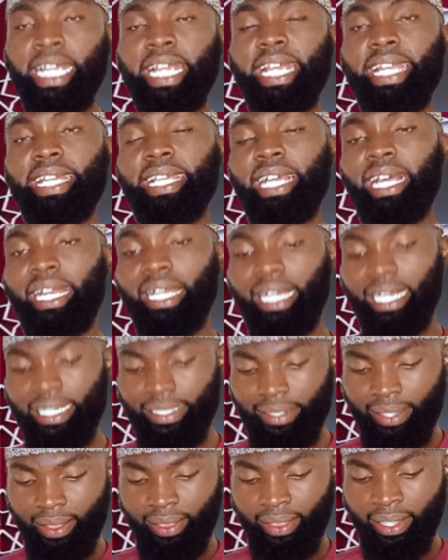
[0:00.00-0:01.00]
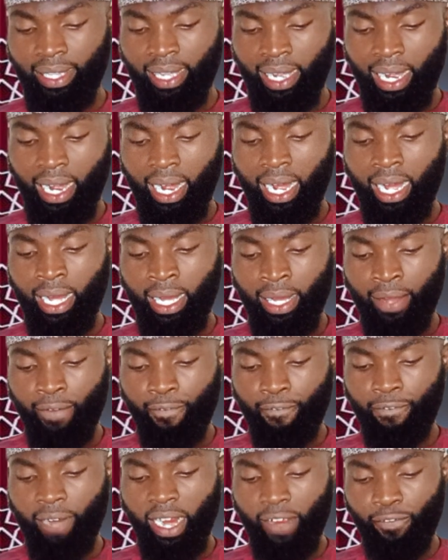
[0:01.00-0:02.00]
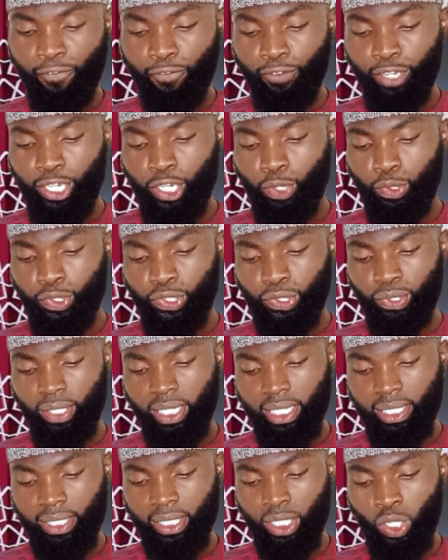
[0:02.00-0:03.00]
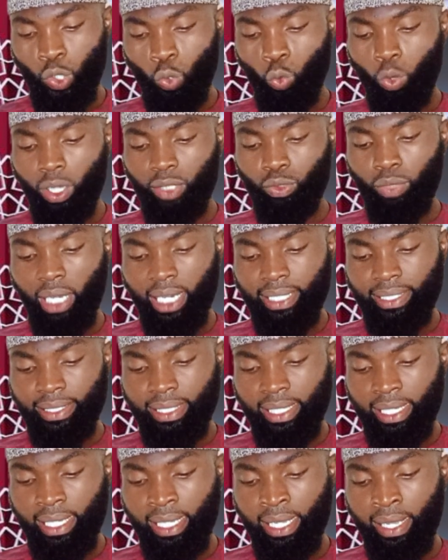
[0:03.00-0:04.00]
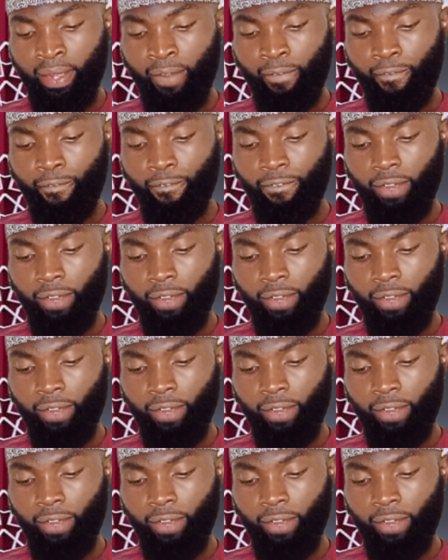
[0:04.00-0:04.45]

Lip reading: In a class, there are 5 new students. What will I say?